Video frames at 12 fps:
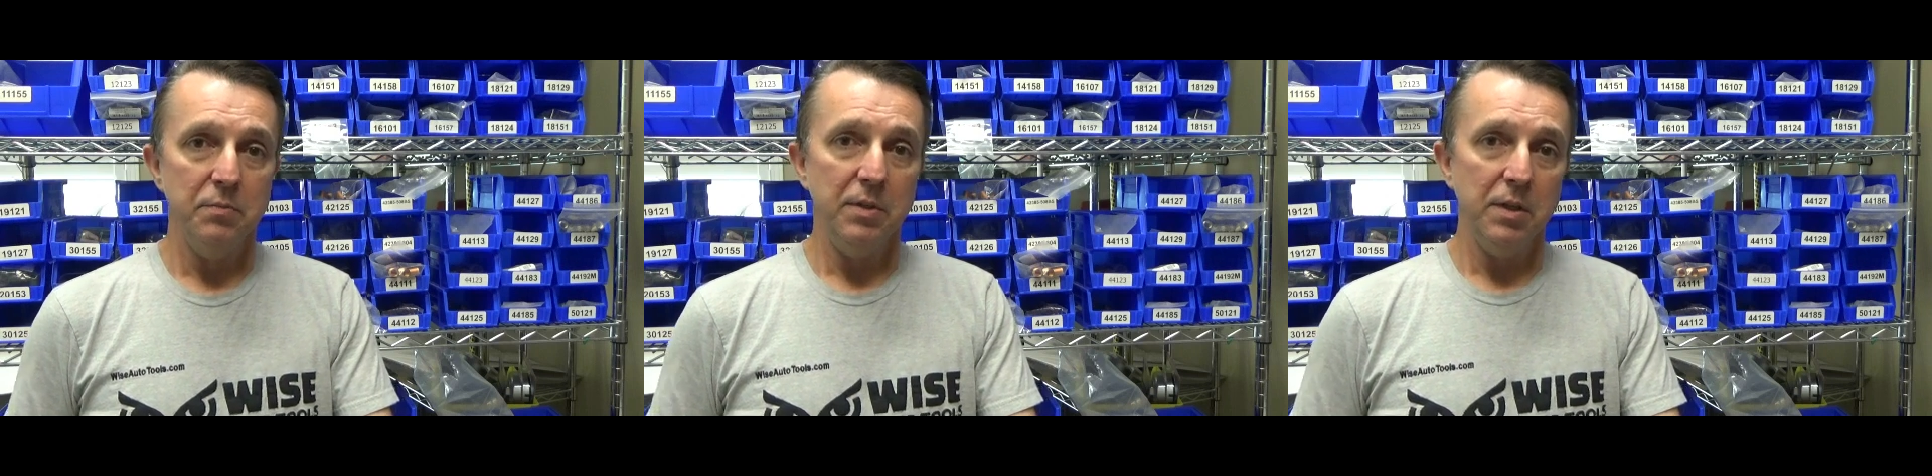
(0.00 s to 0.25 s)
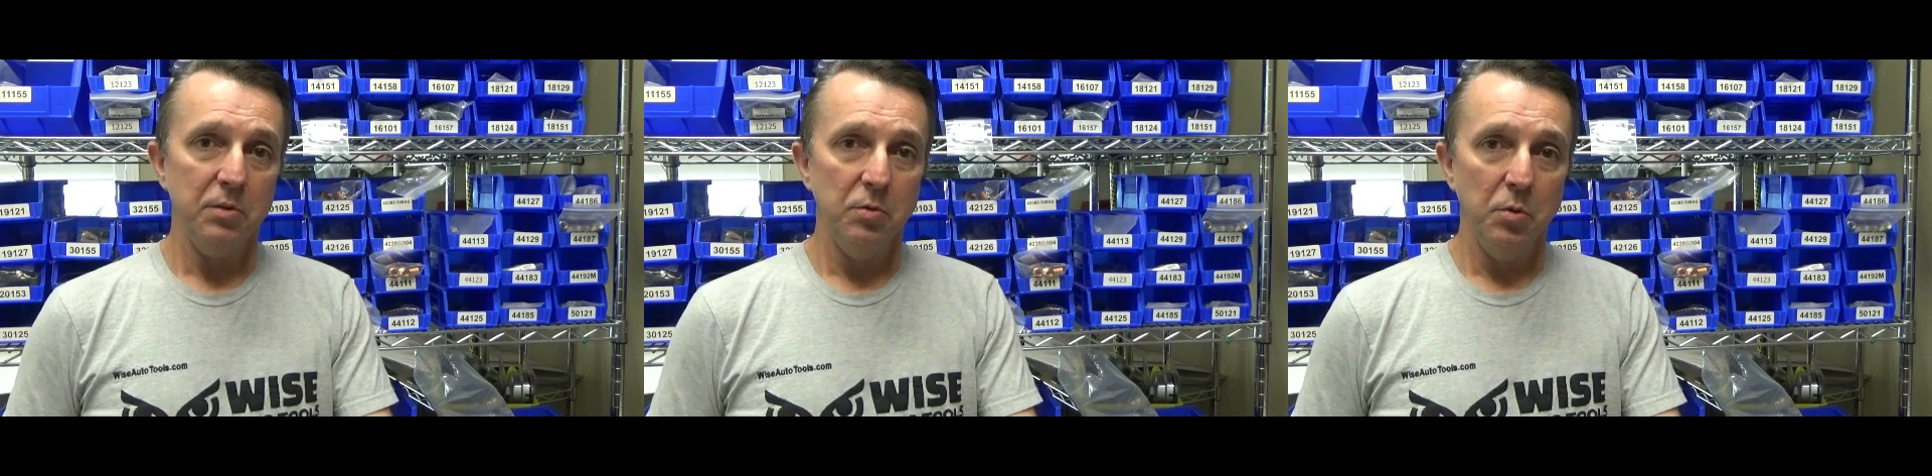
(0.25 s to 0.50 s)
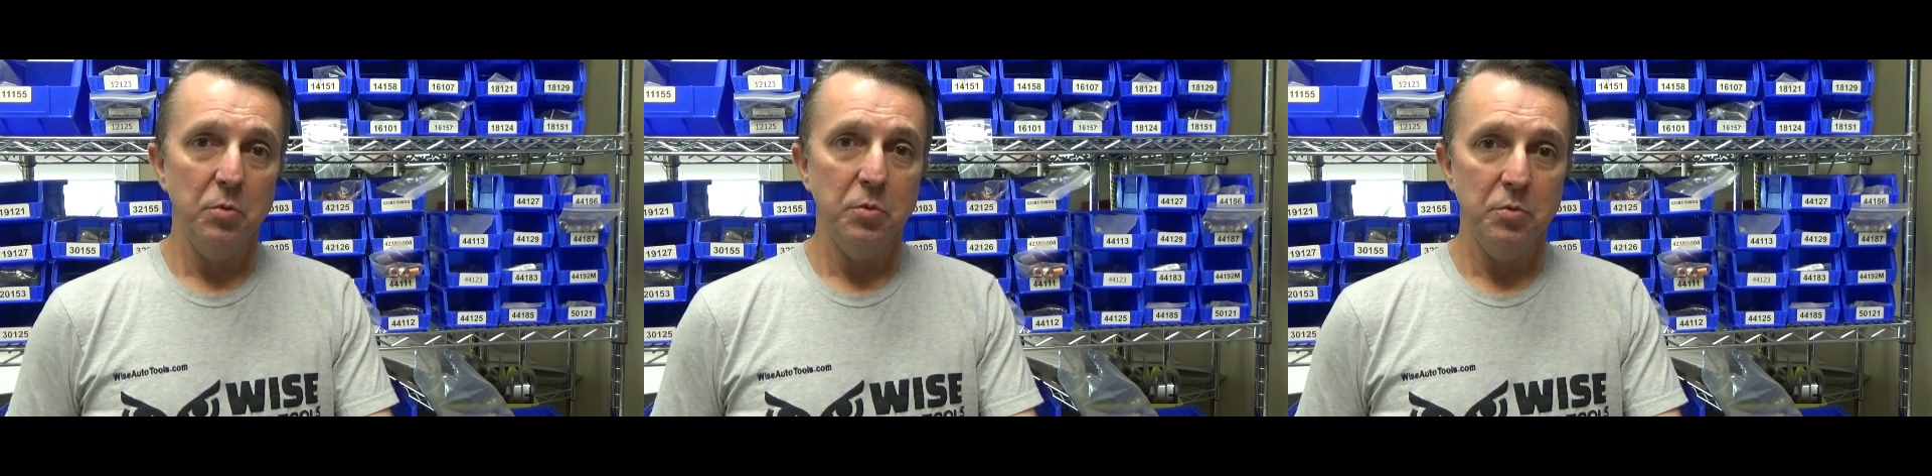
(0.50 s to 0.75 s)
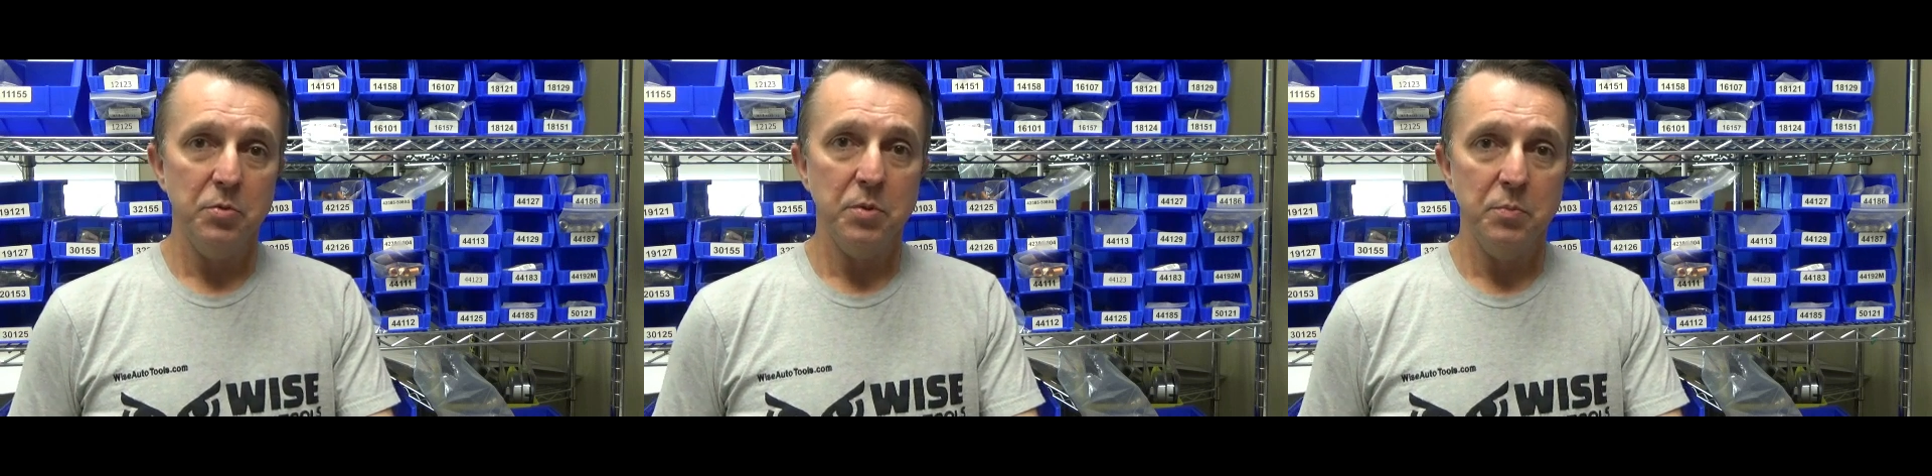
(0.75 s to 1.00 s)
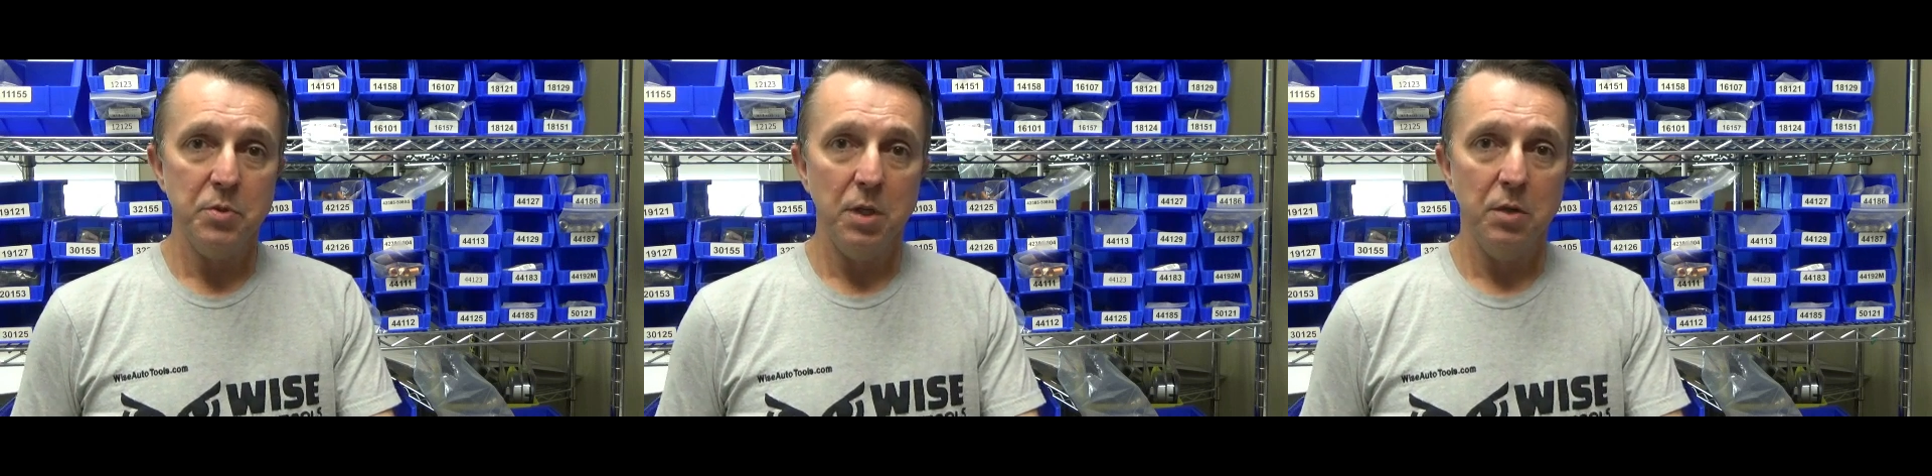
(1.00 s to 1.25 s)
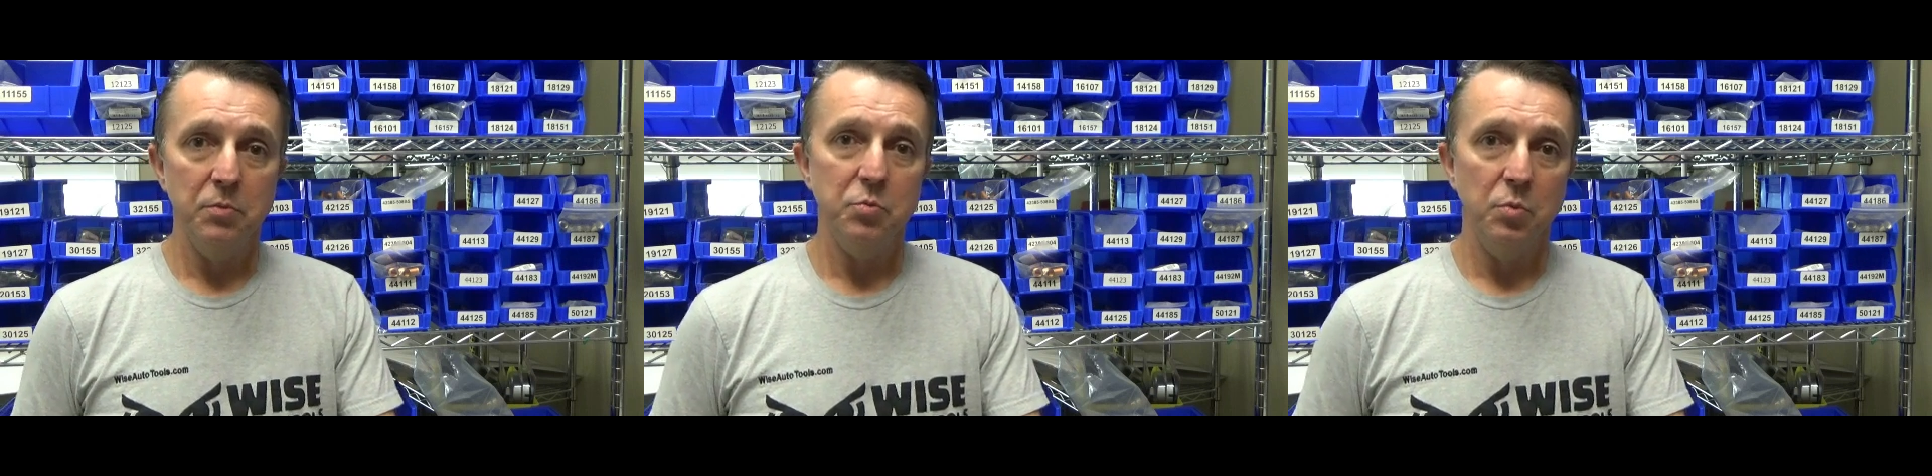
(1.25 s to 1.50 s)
vehicle owners themselves